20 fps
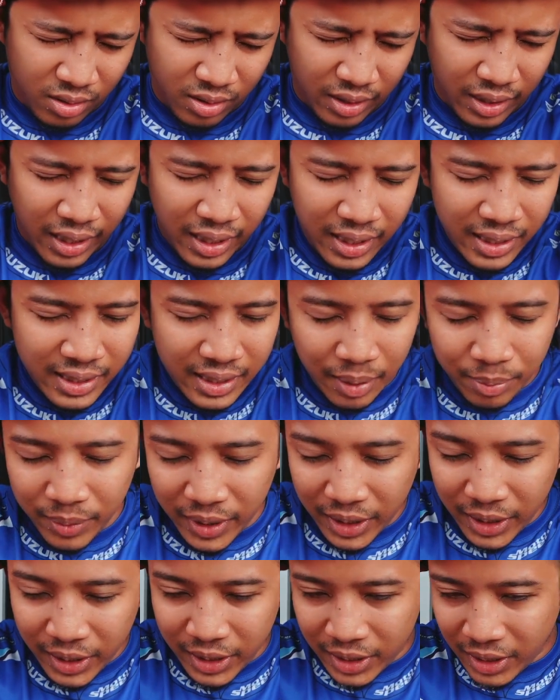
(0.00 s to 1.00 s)
And there's
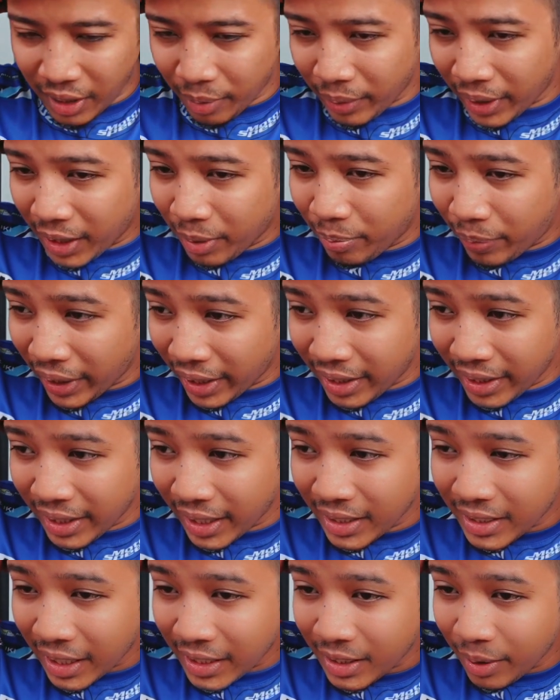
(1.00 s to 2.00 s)
something sharp at the back here
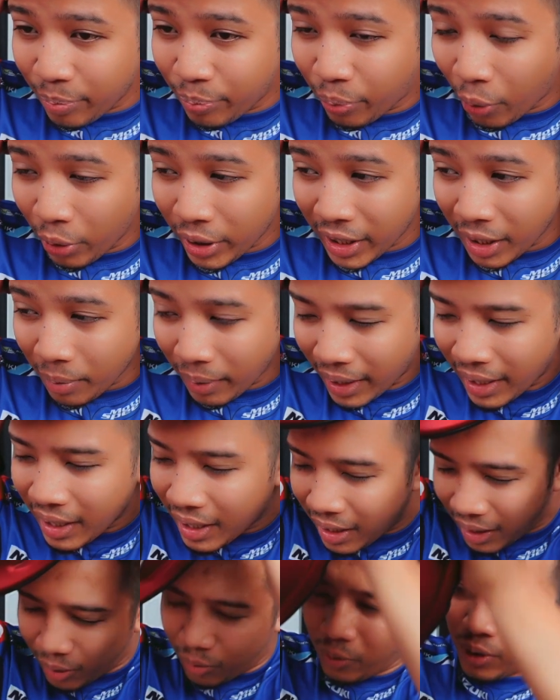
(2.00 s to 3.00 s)
that's actually poking my
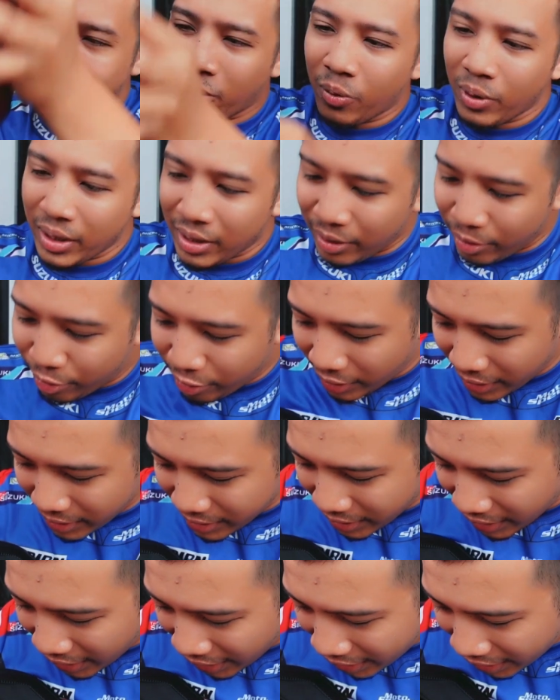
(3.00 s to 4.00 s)
head. Like, what the fuck is
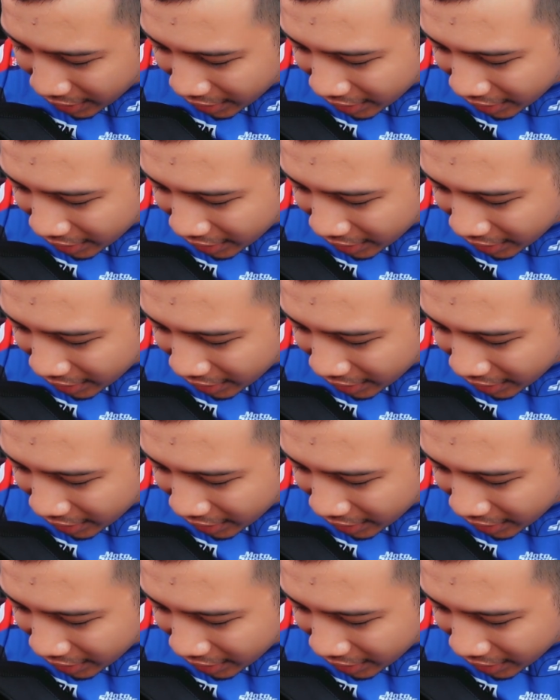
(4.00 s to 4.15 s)
that?